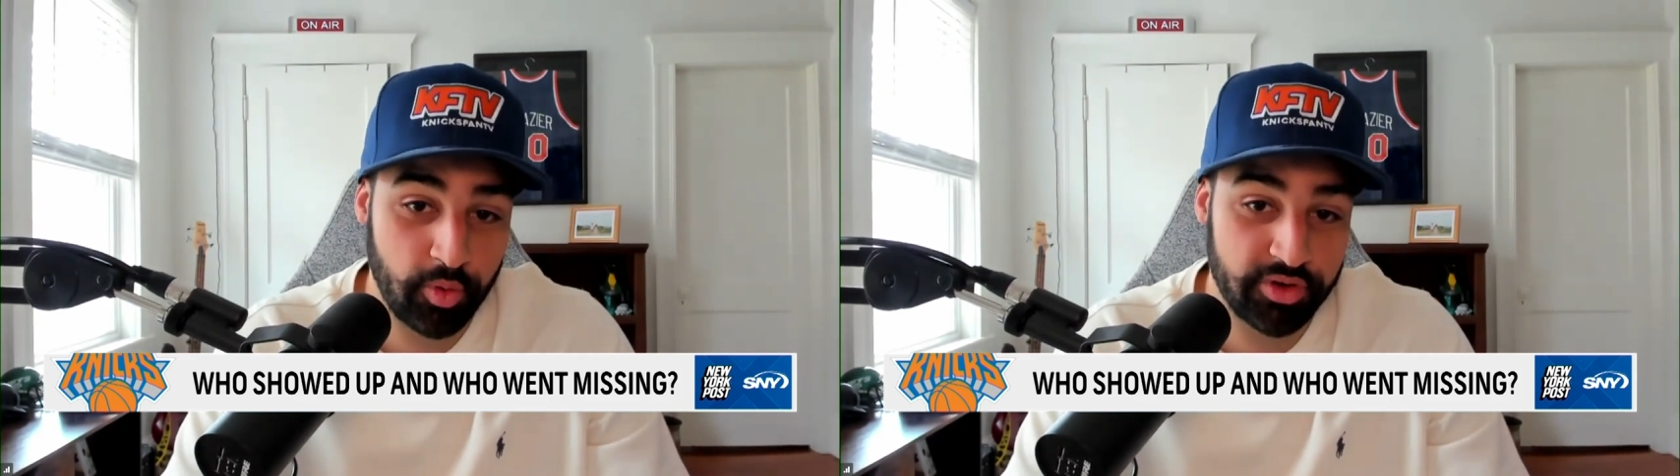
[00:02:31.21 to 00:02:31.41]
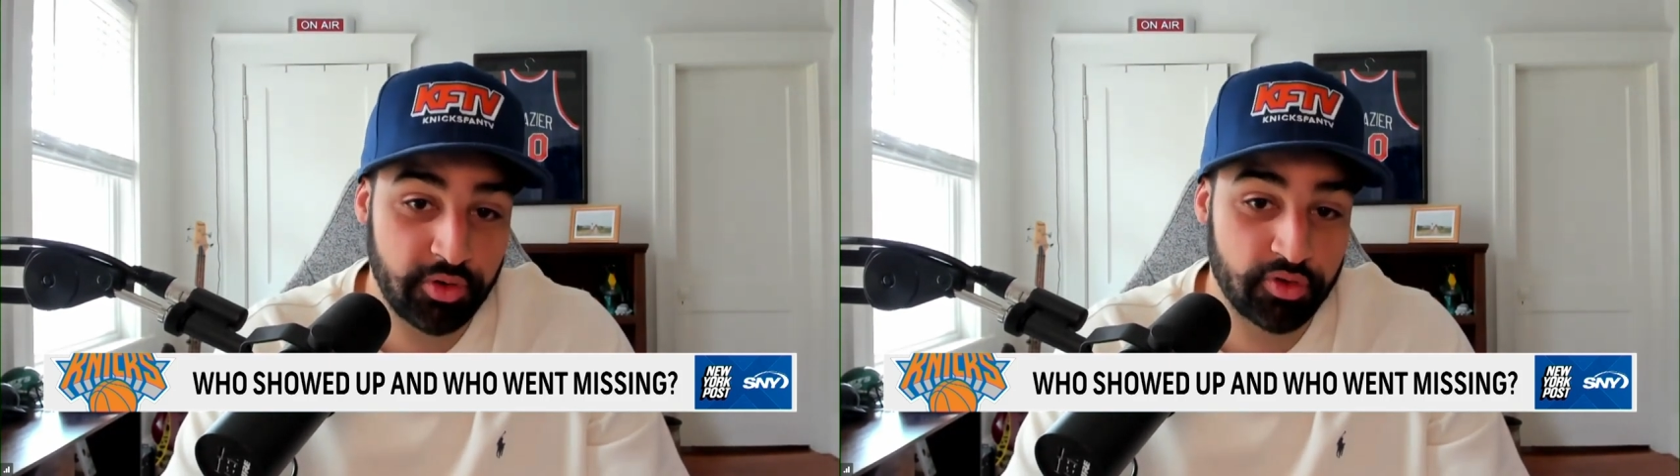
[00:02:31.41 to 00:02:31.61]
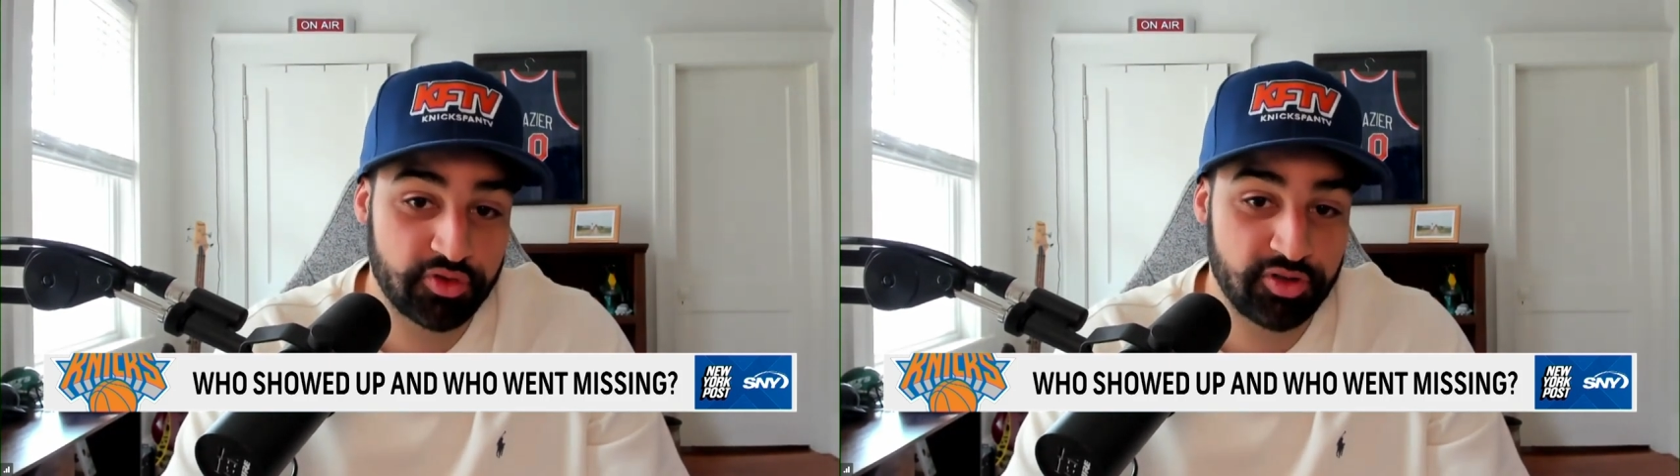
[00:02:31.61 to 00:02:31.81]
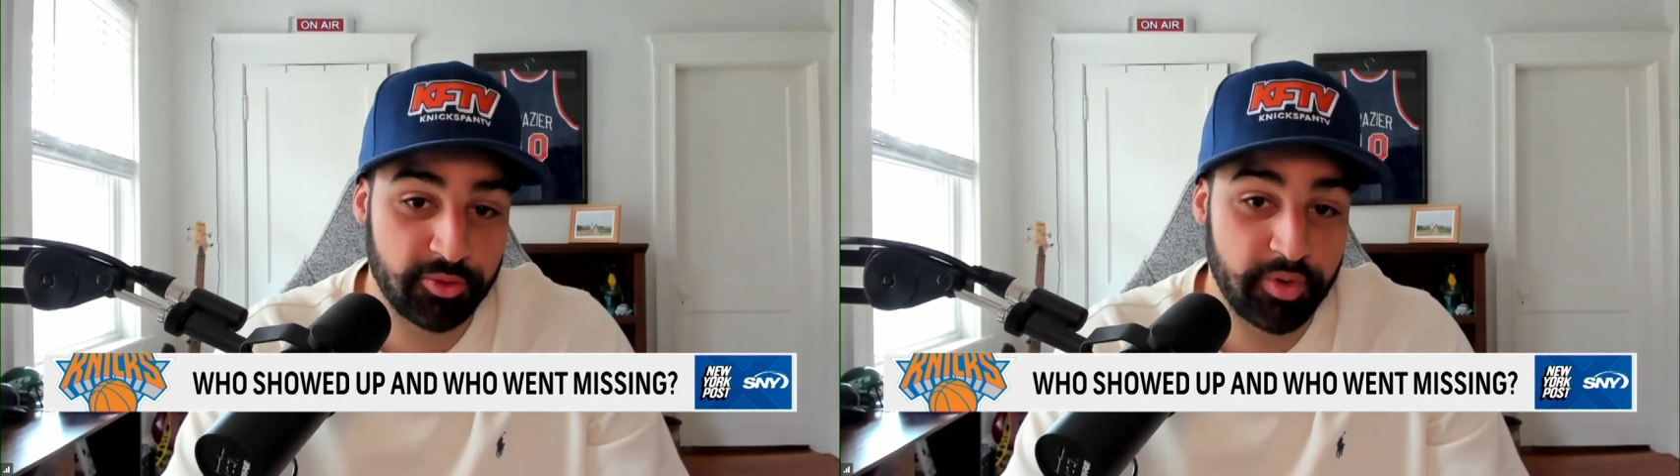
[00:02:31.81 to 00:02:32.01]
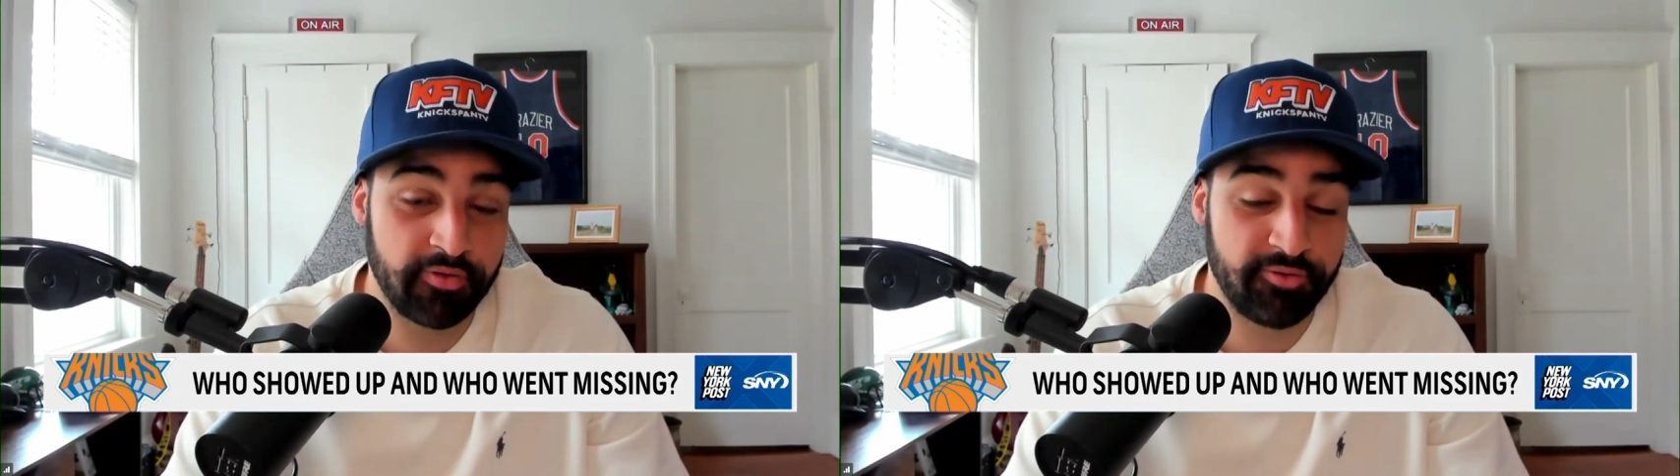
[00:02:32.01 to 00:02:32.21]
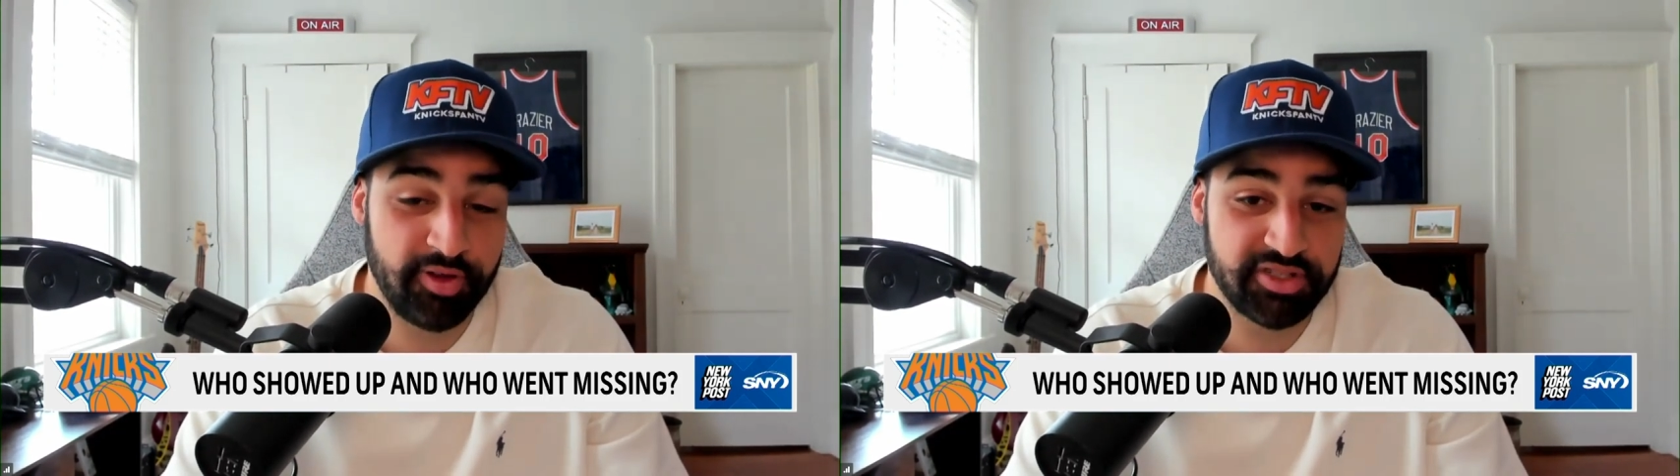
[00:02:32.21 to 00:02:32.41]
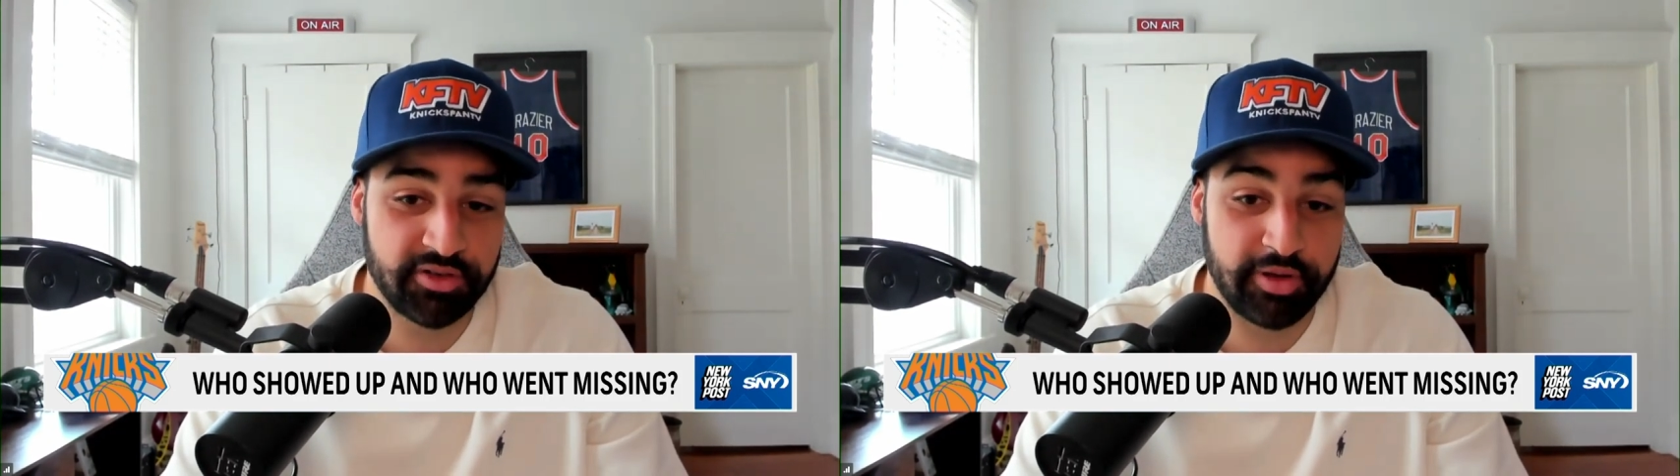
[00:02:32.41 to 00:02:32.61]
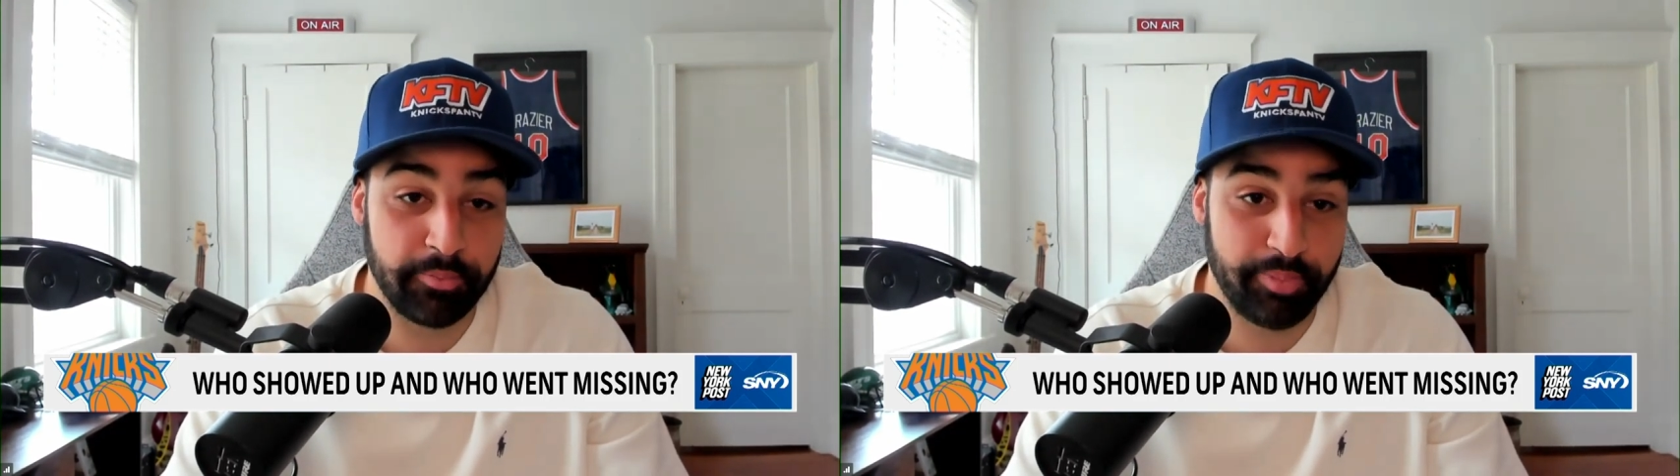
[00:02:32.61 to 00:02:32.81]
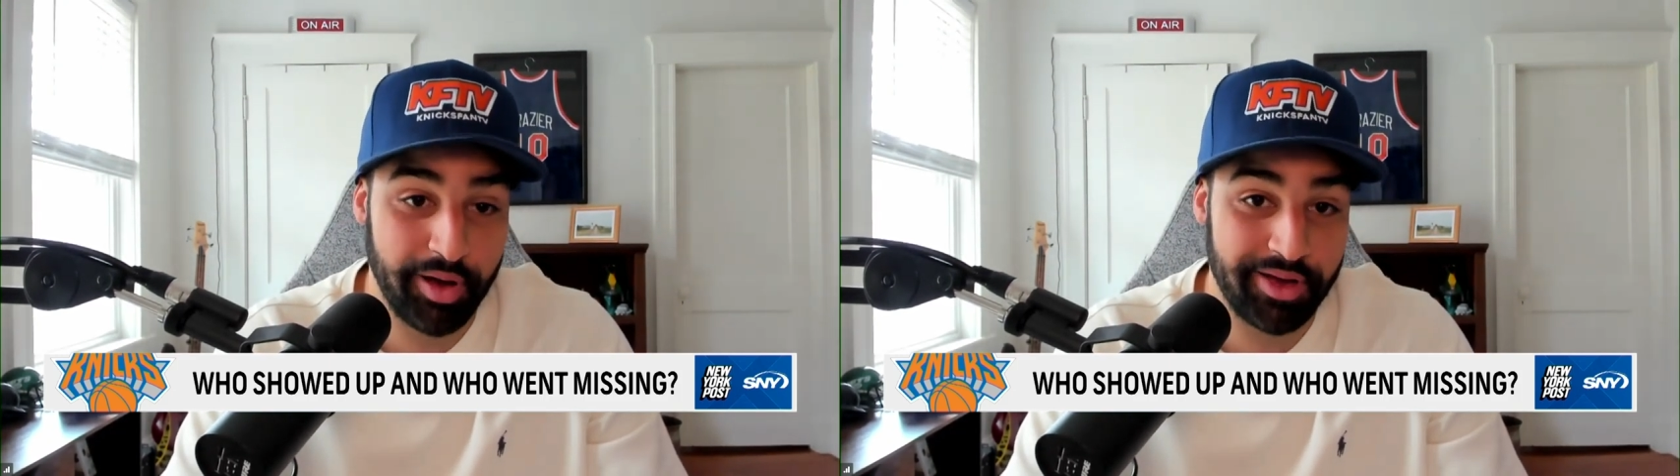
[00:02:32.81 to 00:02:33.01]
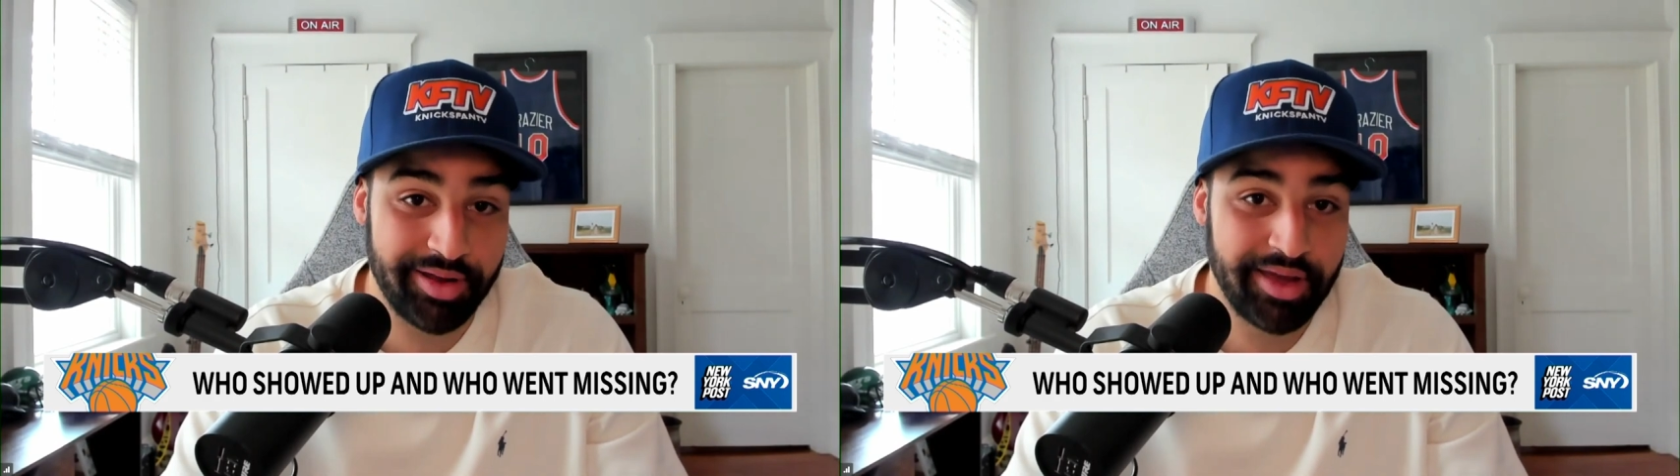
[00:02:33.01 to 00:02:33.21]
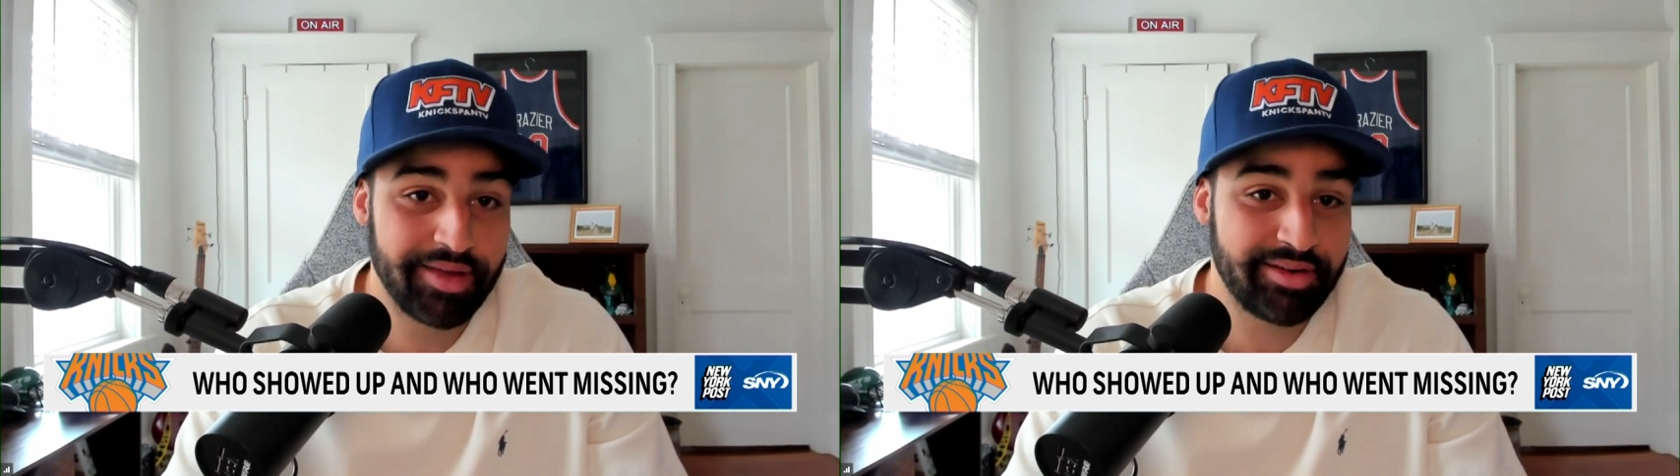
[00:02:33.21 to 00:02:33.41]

West Coast trip efficiently, but